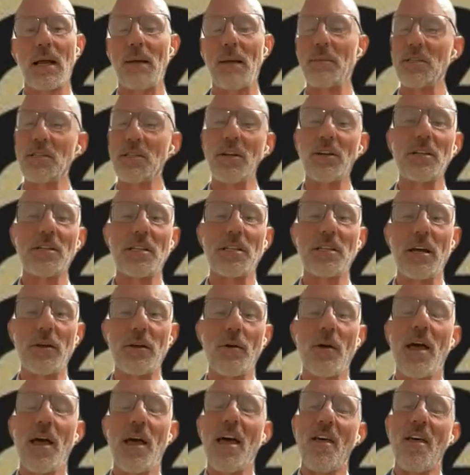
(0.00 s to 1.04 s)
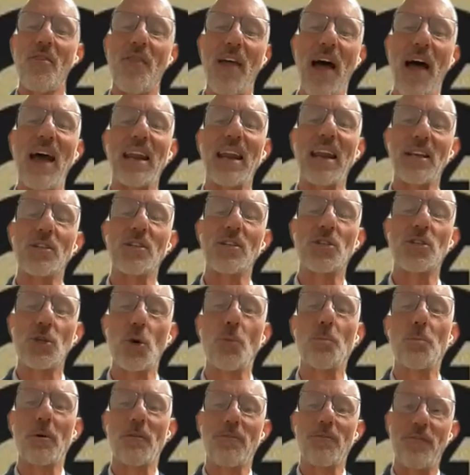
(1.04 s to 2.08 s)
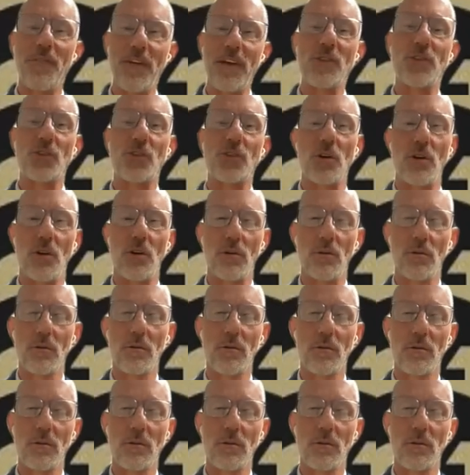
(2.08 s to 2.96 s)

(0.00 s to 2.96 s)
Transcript: I'm just here to tell you that is superficial.